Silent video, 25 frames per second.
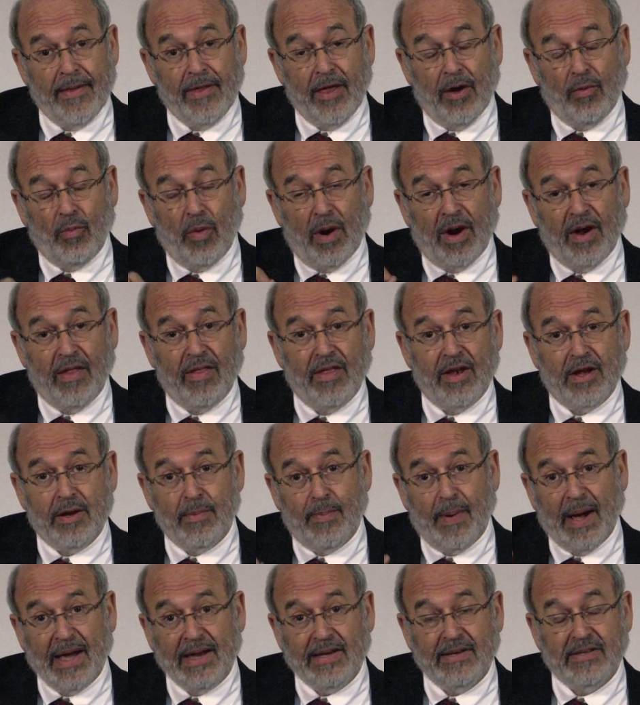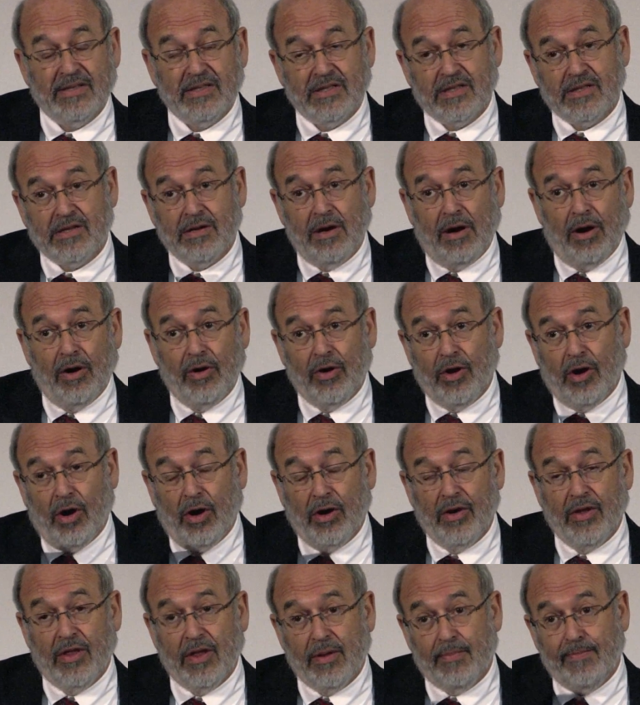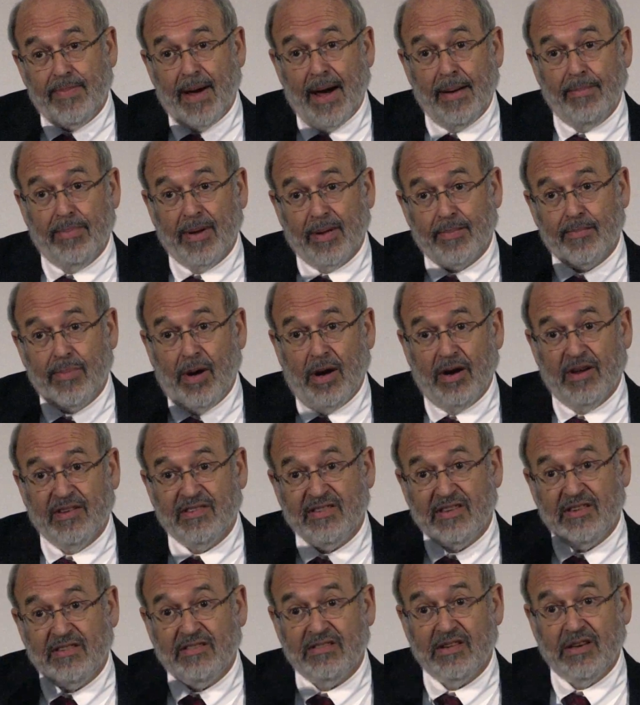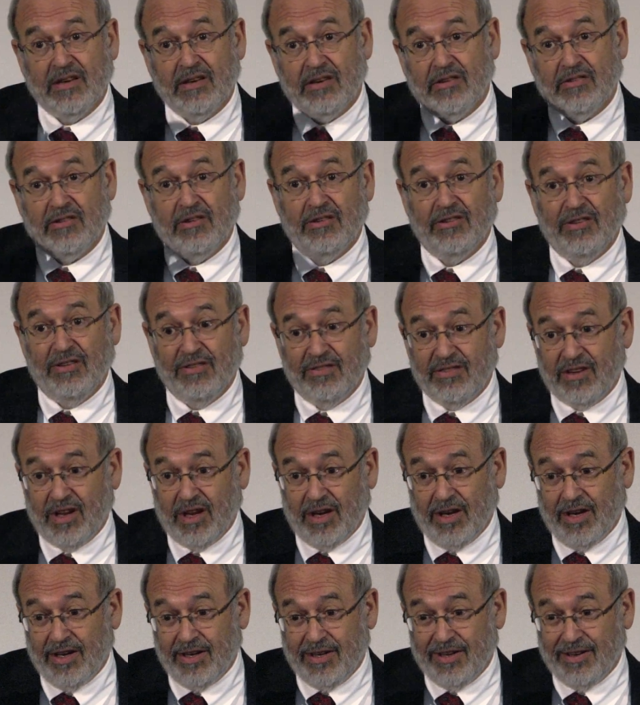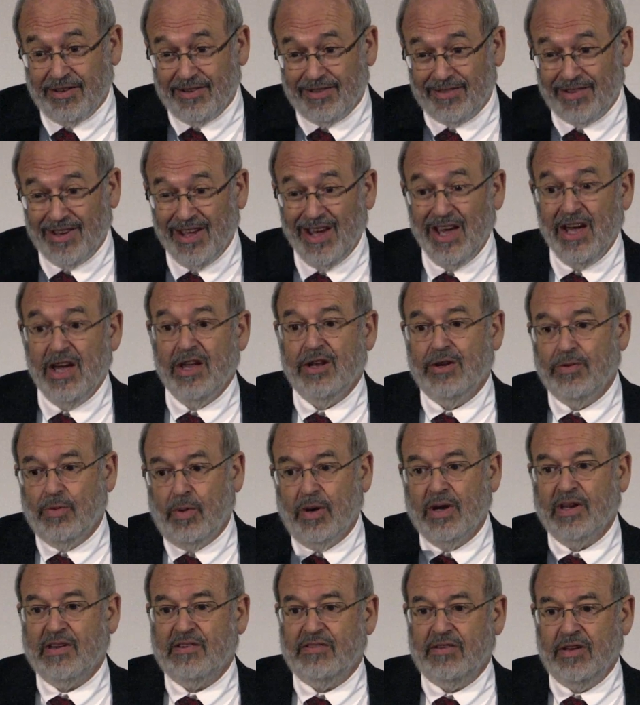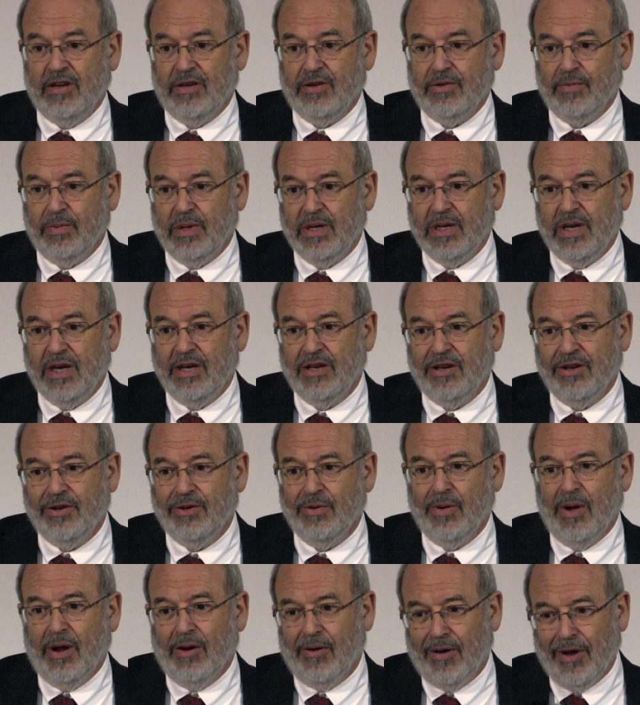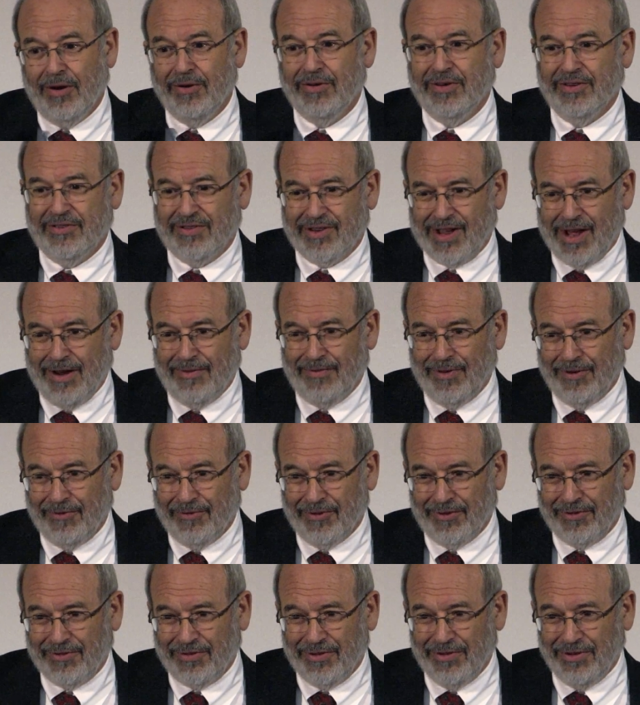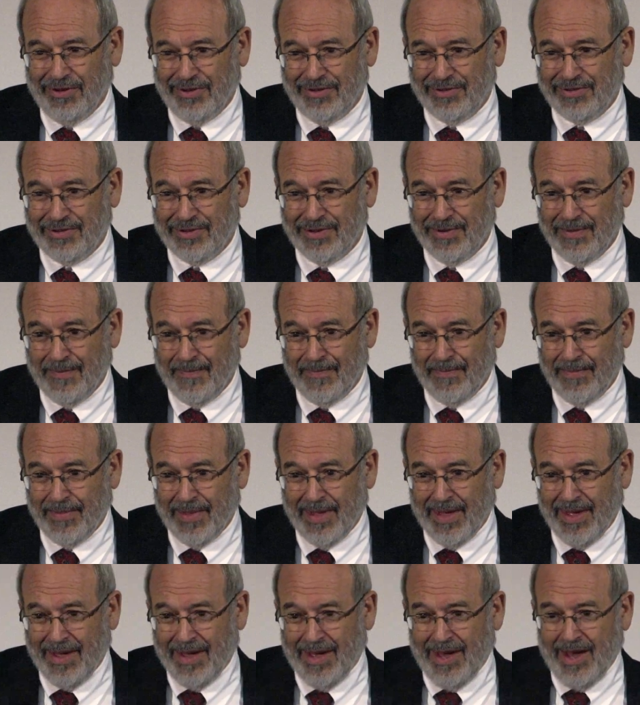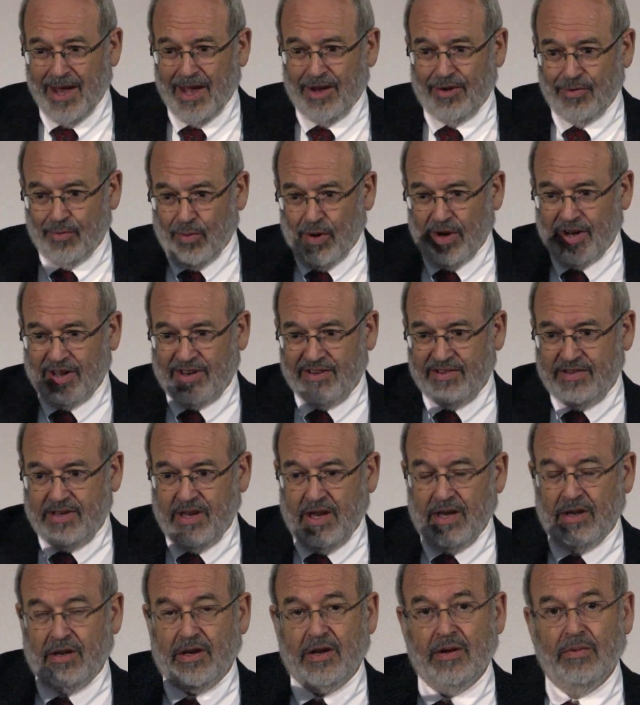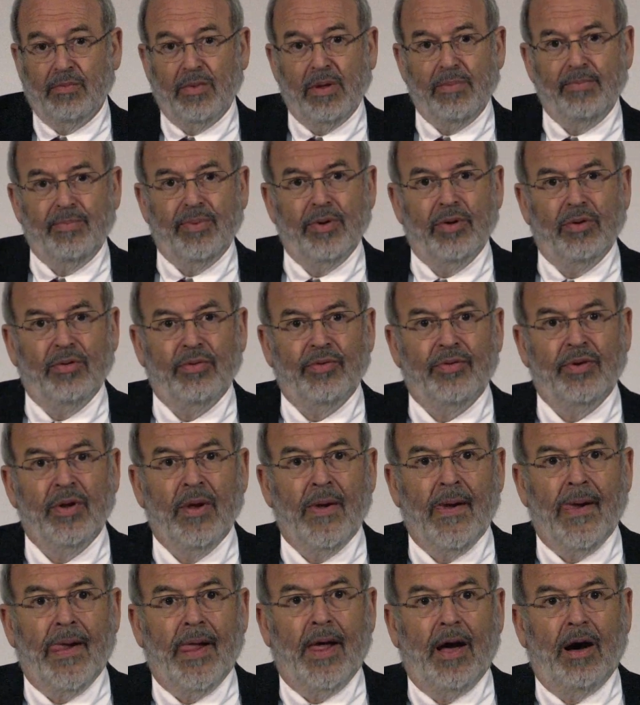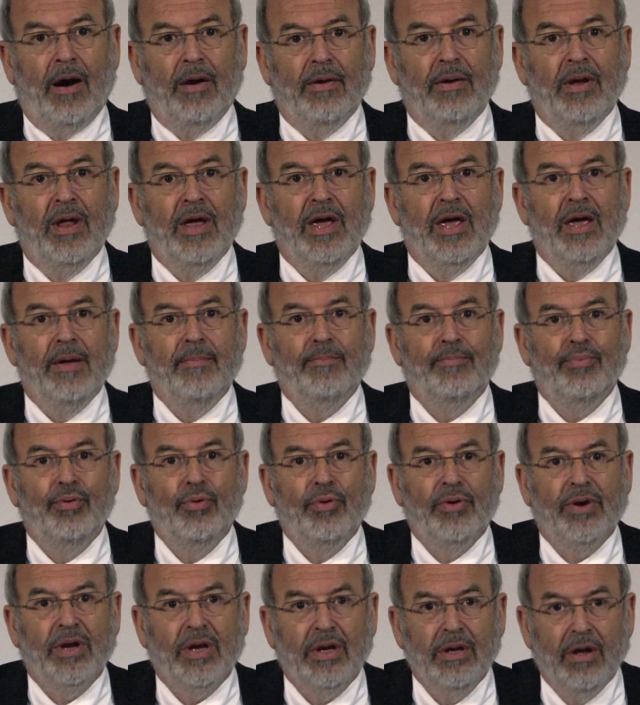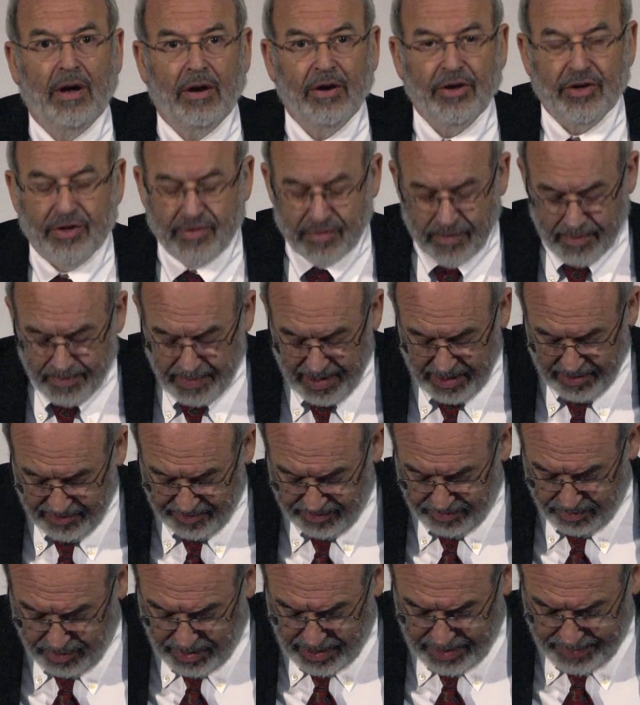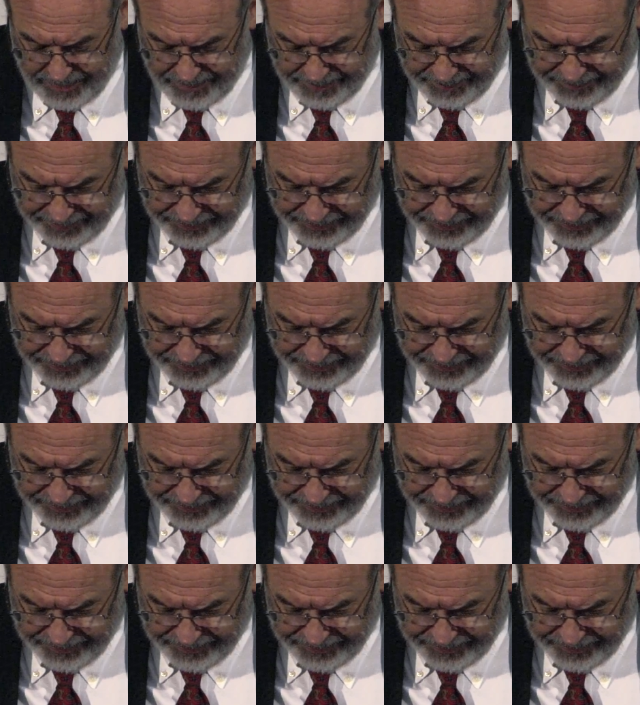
Now, one of the debates that's gone on in the public policy settings in New Zealand is to what extent do we need to do our own discovery research and to what extent can we build on importing knowledge from elsewhere.